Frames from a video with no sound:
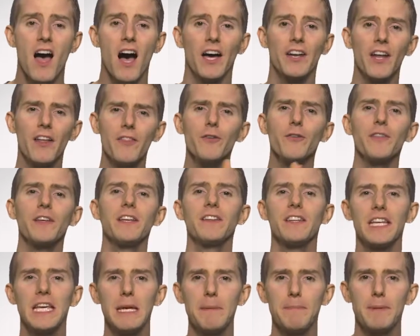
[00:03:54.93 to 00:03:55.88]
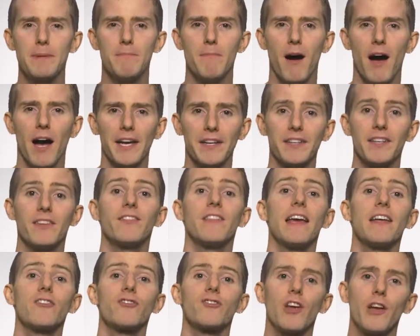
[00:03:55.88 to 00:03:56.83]
Another thing to keep in mind is
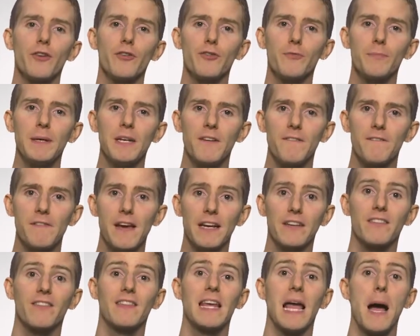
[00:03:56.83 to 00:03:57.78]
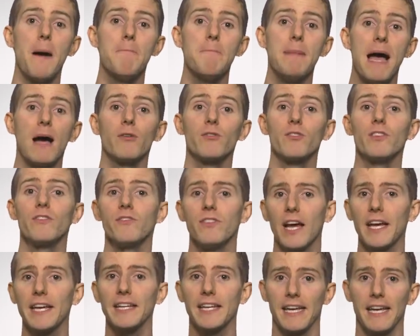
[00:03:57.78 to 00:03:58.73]
that shutter speed affects the amount of
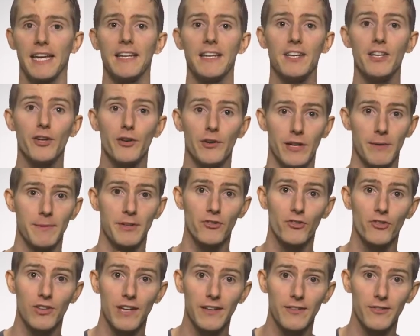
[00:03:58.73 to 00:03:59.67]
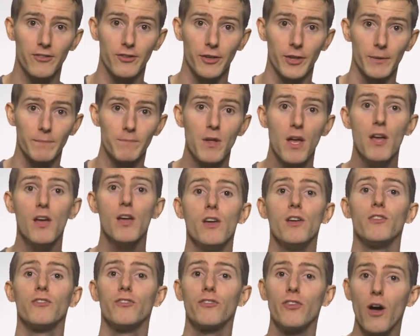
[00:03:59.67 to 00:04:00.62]
light hitting your image sensor.
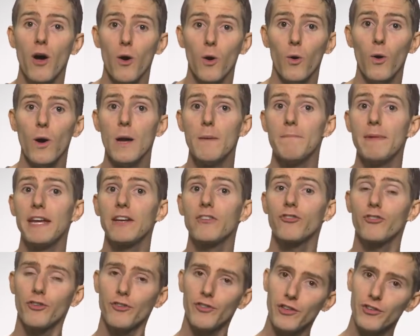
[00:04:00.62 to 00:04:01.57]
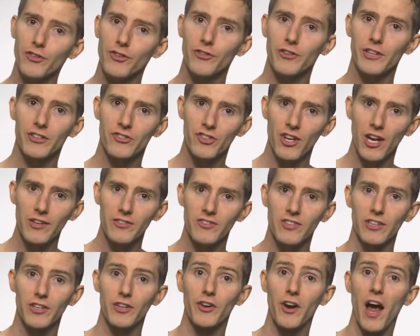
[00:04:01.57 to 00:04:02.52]
So make sure that you're
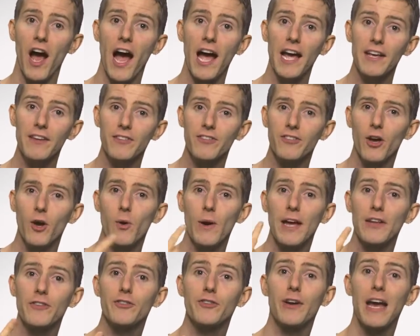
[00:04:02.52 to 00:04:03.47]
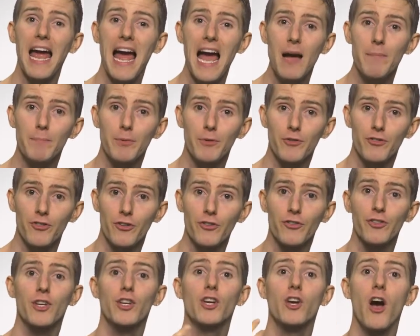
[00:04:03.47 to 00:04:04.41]
adjusting your ISO and your aperture
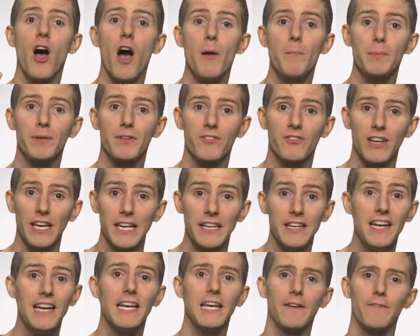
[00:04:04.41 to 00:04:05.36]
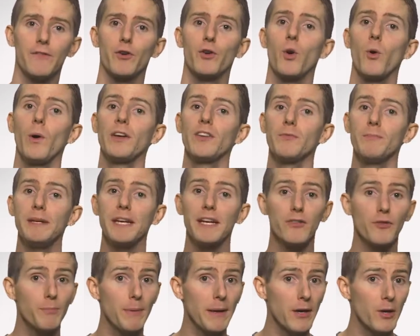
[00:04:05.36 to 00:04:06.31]
to compensate if you're going to be
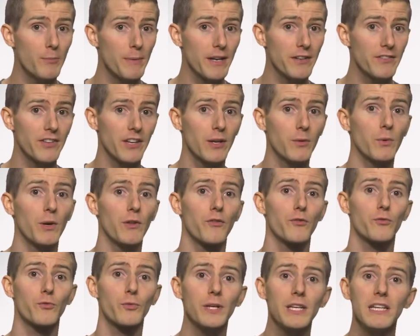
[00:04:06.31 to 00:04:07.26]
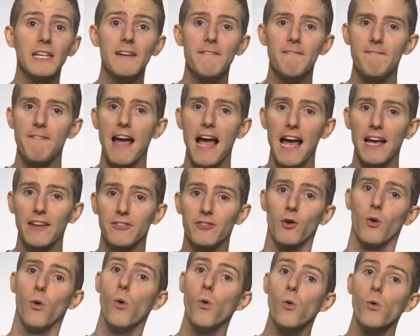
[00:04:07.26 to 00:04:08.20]
experimenting with really
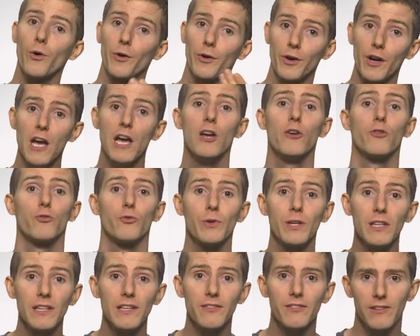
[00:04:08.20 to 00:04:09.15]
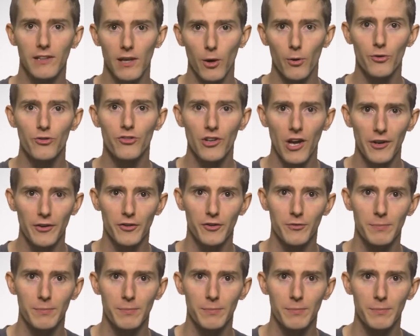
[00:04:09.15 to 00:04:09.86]
fast or really slow shutter